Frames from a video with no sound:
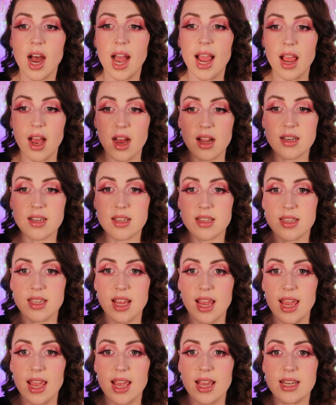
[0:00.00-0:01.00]
I
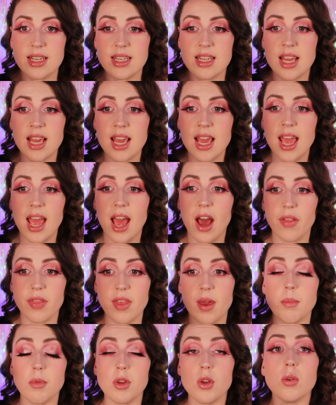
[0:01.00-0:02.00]
understand how
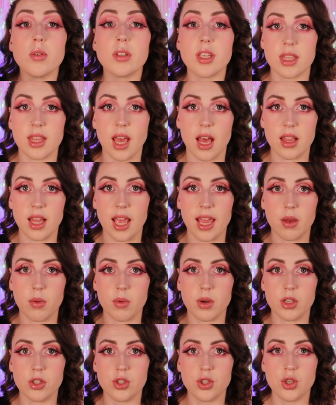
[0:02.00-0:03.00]
them using that
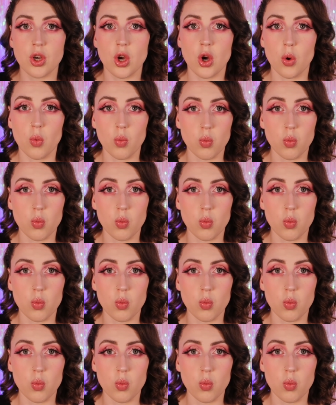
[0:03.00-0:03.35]
language